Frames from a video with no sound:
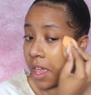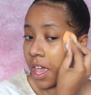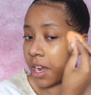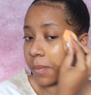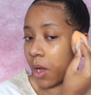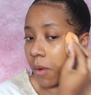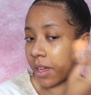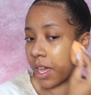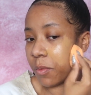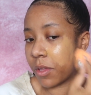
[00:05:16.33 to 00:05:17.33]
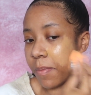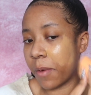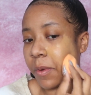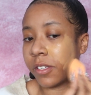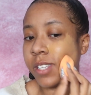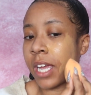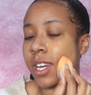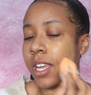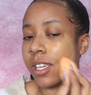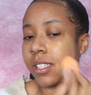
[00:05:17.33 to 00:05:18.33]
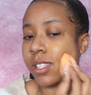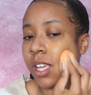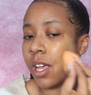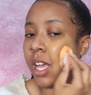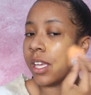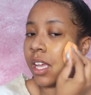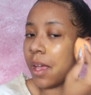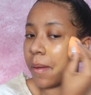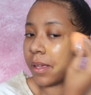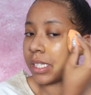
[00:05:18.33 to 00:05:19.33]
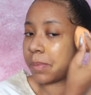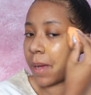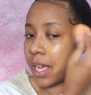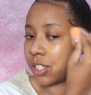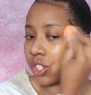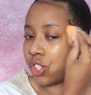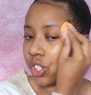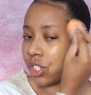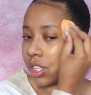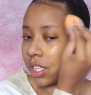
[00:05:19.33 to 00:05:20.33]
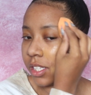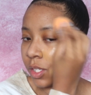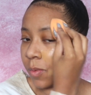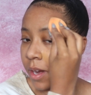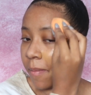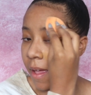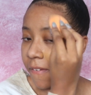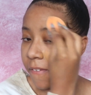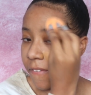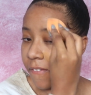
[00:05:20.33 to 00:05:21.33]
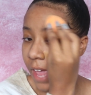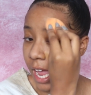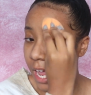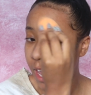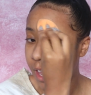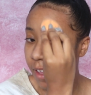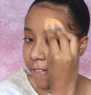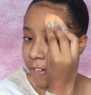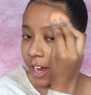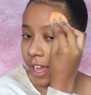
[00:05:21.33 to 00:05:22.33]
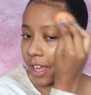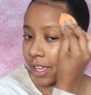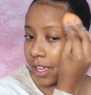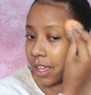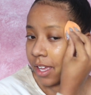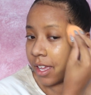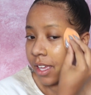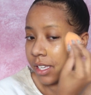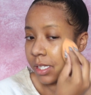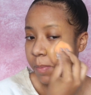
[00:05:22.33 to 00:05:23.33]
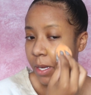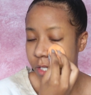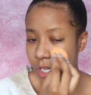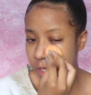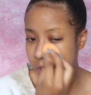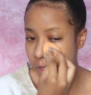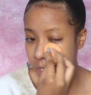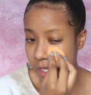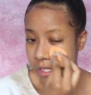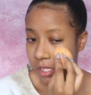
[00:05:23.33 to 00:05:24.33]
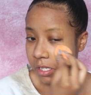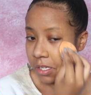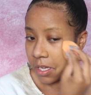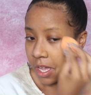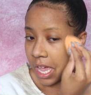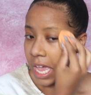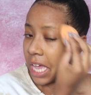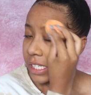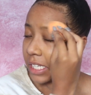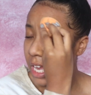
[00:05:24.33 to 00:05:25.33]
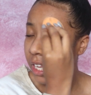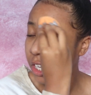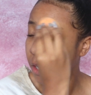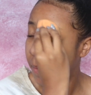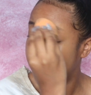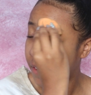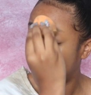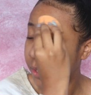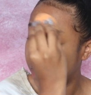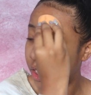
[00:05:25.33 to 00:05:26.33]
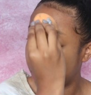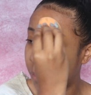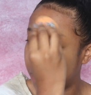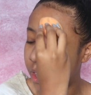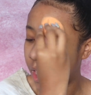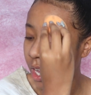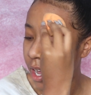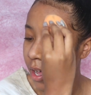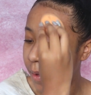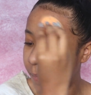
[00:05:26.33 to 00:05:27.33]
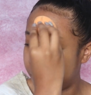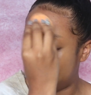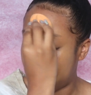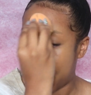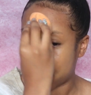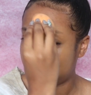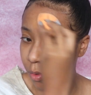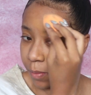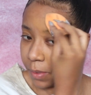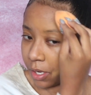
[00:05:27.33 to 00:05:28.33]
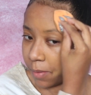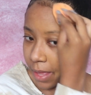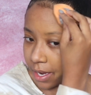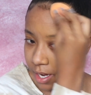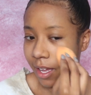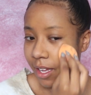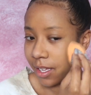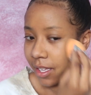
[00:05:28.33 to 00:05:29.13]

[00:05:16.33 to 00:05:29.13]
And I'm going in with my Real Techniques sponge. This is one of my favorite sponges. It's got a little bit of competition with the actual beauty blender.